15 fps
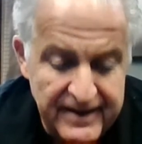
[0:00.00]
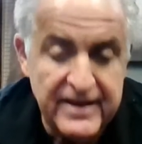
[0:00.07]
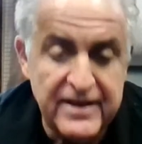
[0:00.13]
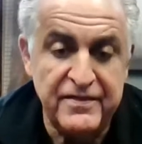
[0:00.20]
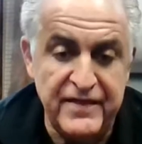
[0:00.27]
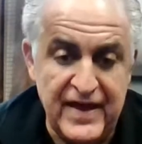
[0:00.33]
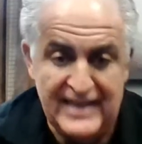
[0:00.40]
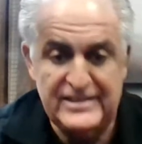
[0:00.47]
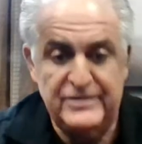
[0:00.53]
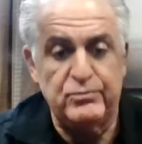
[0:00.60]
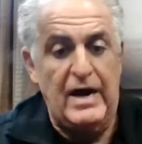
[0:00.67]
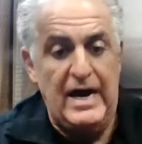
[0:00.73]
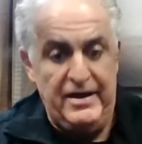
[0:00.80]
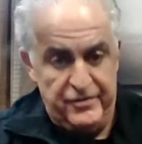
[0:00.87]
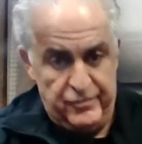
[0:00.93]
That's
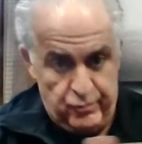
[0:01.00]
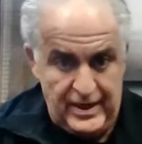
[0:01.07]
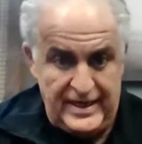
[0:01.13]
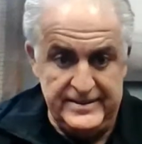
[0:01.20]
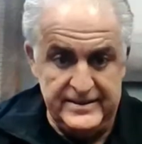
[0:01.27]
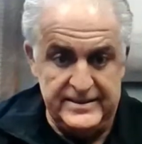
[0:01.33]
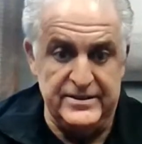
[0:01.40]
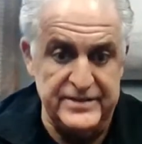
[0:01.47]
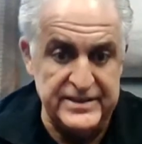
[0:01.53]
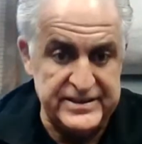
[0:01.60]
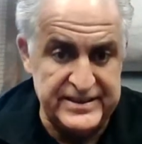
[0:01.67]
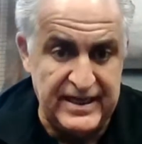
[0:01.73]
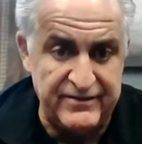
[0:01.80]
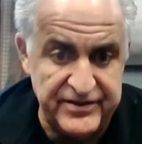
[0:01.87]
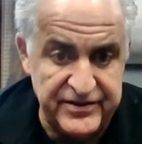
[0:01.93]
why they're waiting until the
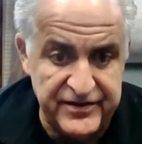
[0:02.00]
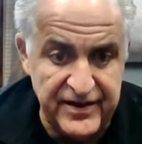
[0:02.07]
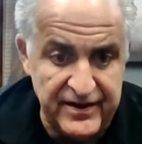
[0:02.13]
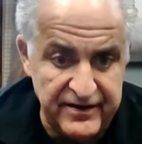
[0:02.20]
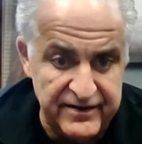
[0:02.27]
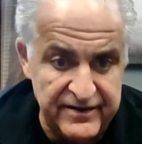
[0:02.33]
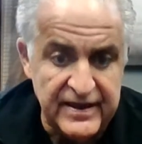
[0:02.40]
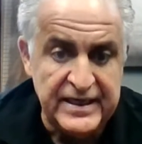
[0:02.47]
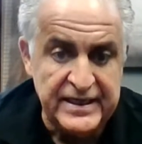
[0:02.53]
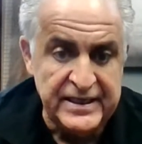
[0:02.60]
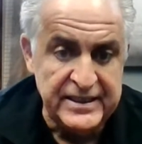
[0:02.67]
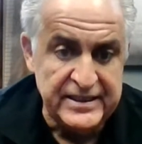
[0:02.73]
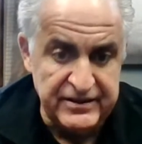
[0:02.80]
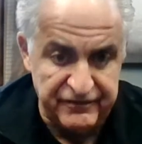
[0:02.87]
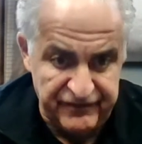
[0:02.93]
17th
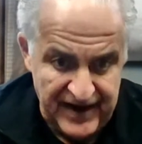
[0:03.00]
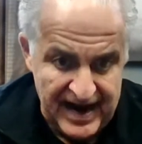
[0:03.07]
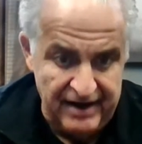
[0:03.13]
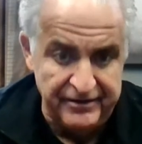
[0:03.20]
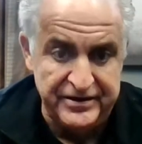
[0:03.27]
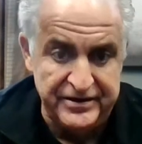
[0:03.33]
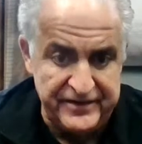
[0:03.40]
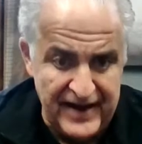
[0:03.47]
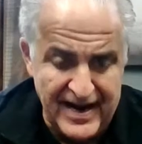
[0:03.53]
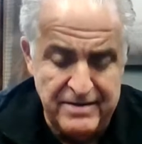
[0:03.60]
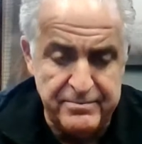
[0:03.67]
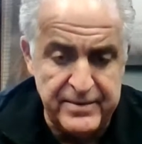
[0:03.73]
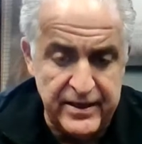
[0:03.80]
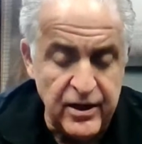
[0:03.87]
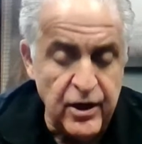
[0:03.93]
to file an
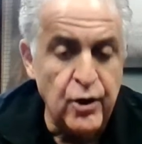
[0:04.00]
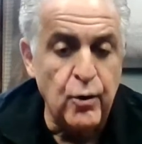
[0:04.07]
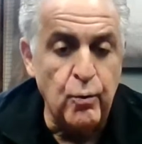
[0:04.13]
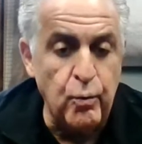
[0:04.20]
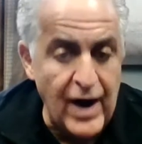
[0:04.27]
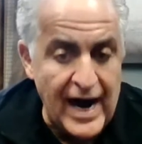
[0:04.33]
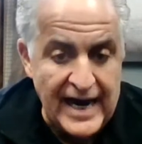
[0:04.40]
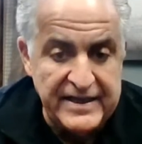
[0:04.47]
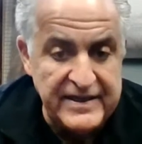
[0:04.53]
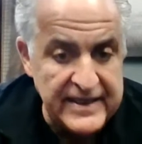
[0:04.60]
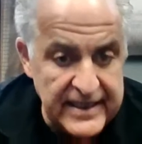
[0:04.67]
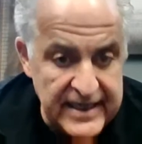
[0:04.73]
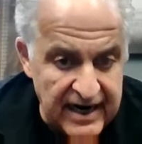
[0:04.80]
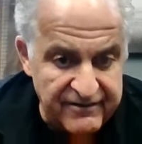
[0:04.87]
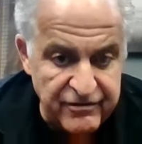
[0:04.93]
indictment. Why did the
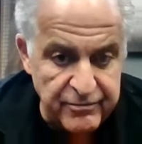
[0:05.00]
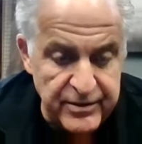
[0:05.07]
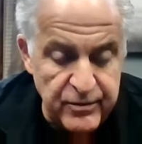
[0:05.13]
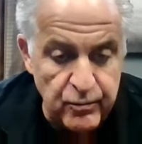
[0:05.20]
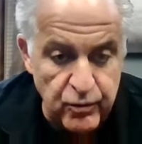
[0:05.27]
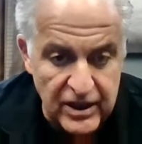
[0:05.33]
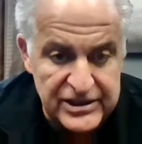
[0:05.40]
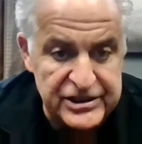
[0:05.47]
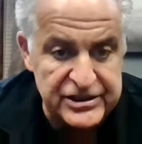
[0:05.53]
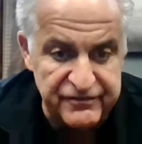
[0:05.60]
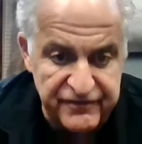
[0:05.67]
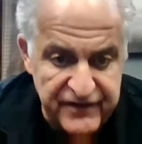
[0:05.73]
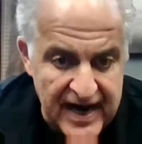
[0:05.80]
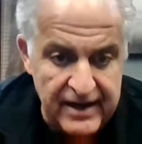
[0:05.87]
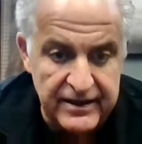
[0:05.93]
government rush to
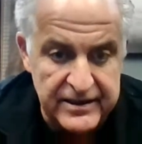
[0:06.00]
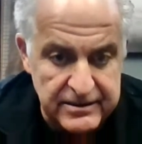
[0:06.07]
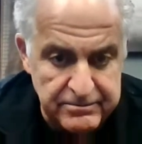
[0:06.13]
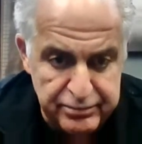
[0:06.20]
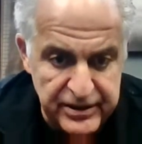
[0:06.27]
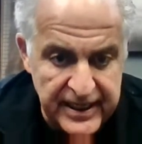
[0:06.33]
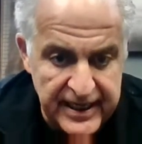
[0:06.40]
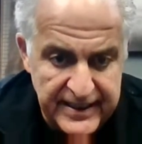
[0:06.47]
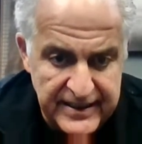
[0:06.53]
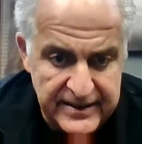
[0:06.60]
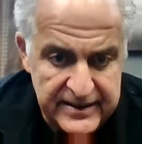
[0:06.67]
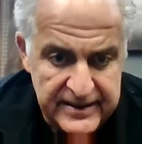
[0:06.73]
file a complaint?